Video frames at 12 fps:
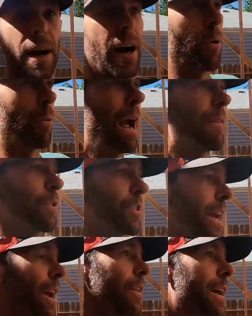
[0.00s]
uh, rafter
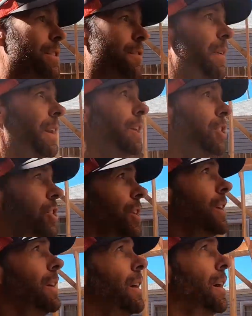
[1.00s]
tail ends finished,
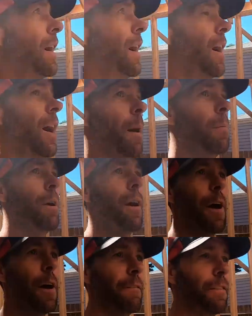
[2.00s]
um,
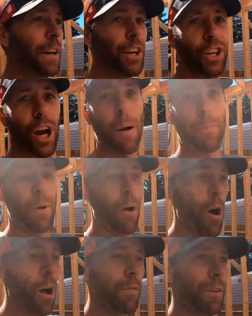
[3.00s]
finish up
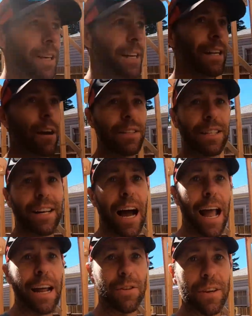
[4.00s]
all the details to
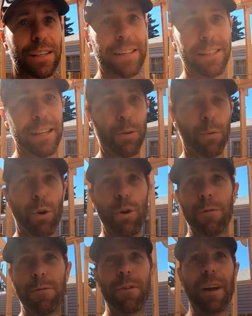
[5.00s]
tie into the existing
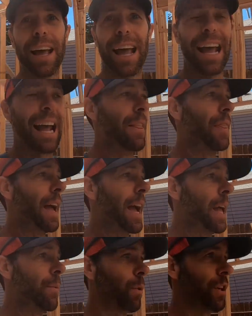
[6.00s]
roof. And
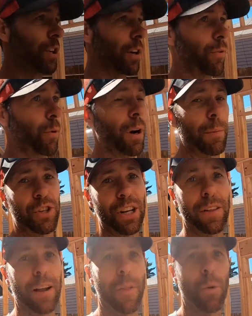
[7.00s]
then we're gonna start throwing up
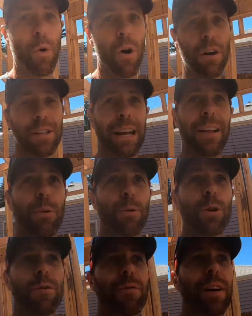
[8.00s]
sheathing on the walls and the
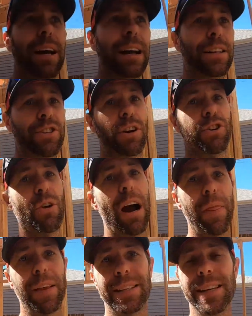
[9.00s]
roof and start
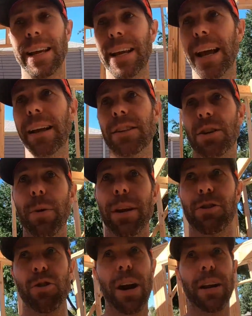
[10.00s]
drying this thing in so we
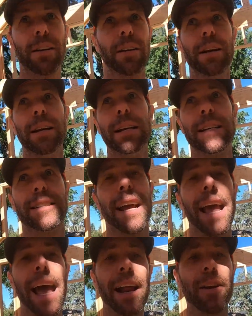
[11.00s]
can try and
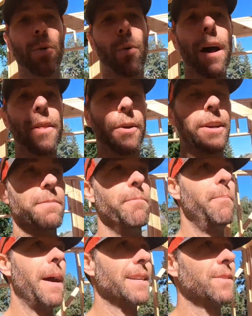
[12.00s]
stay ahead of the weather as
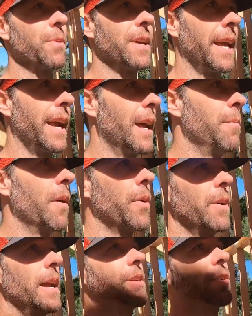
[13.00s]
best we can.
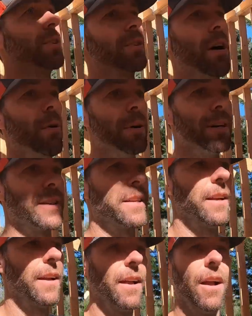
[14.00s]
Mother Nature's always